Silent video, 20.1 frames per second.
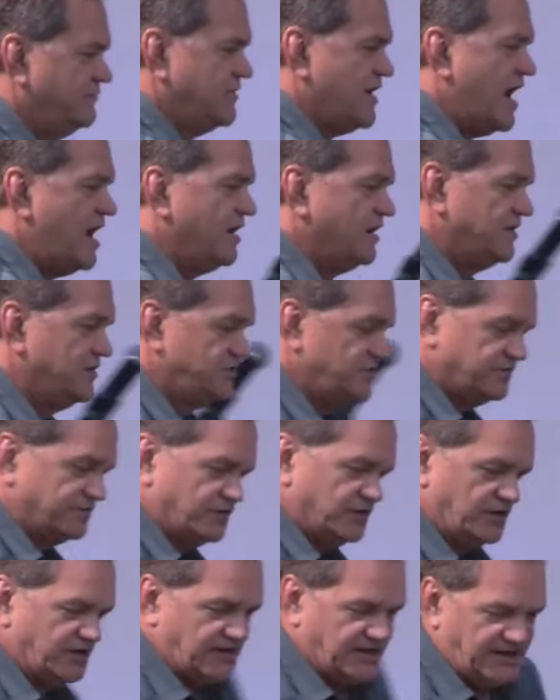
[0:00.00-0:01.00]
of knowledge
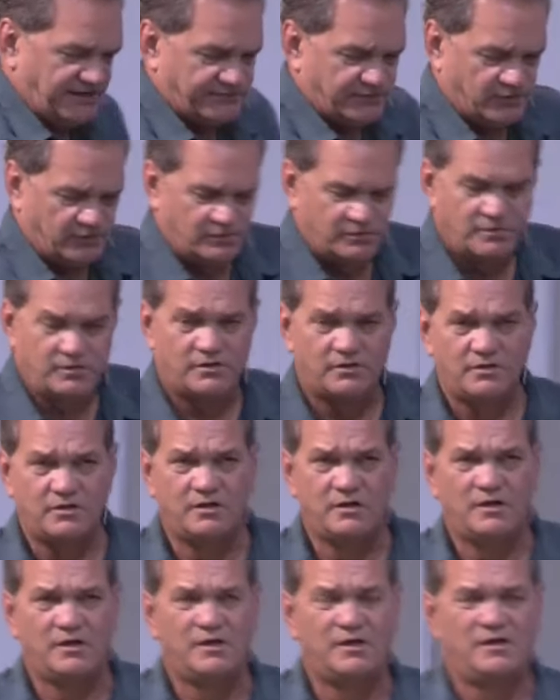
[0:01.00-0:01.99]
of good and evil,
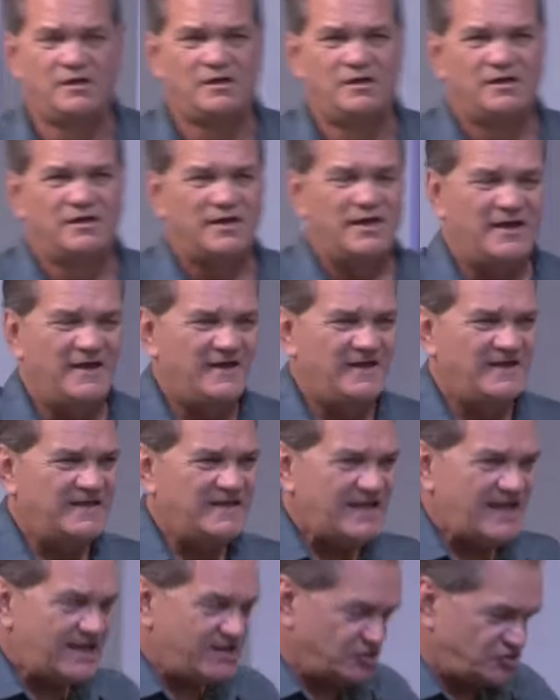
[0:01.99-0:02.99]
okay,
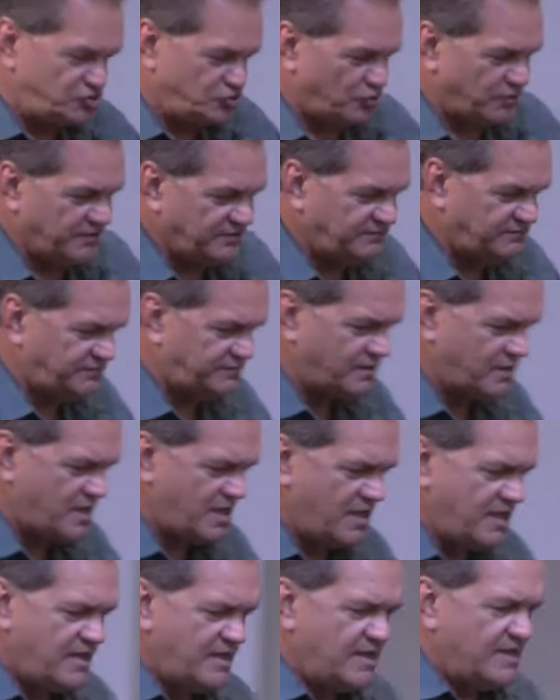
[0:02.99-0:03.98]
he had a choice.
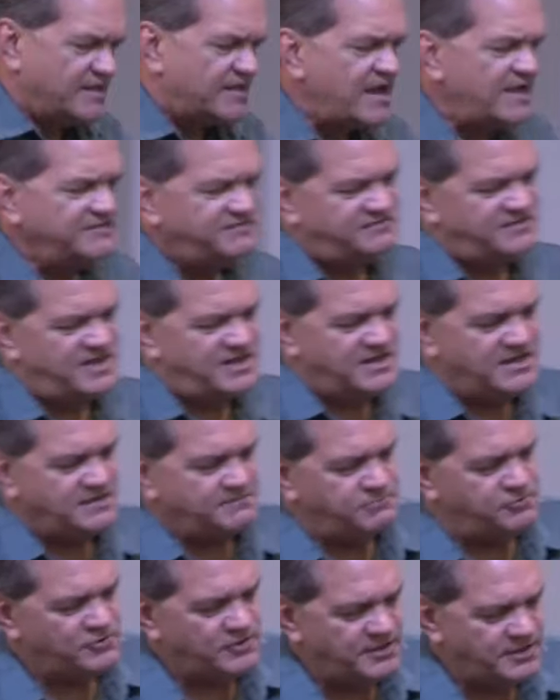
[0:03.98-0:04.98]
God said
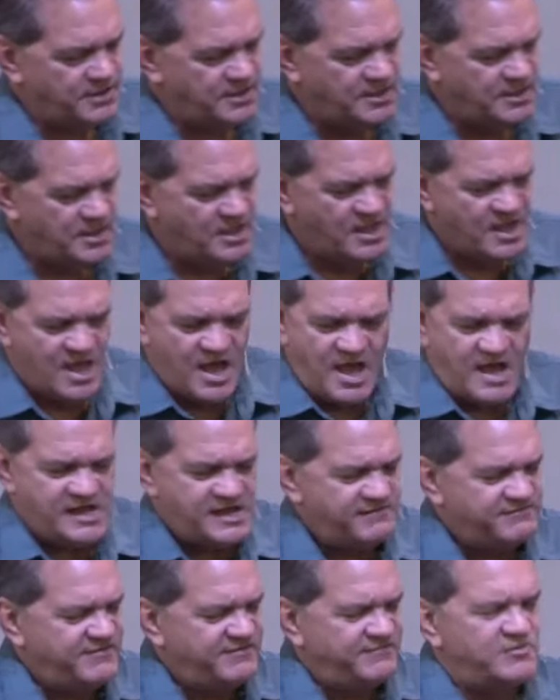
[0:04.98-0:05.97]
he put,
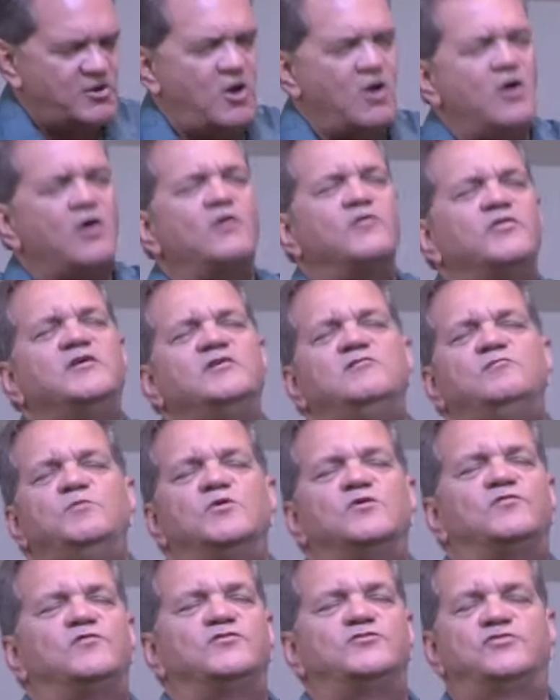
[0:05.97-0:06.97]
hey, I've given all these
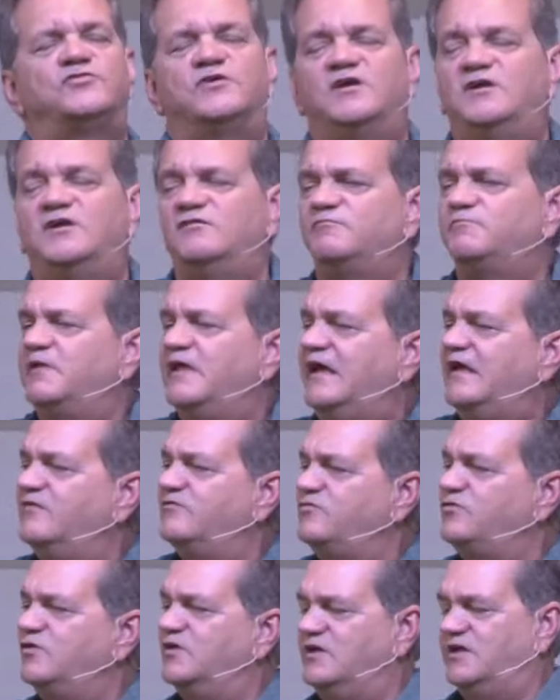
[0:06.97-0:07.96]
beautiful trees,
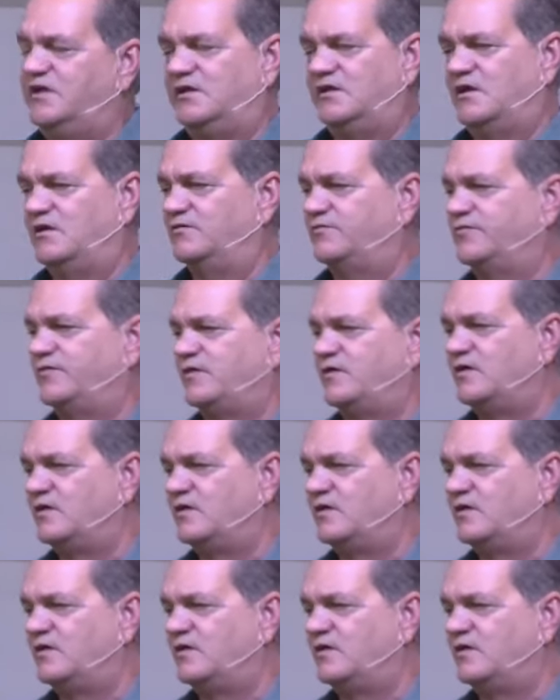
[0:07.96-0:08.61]
plants you can eat of,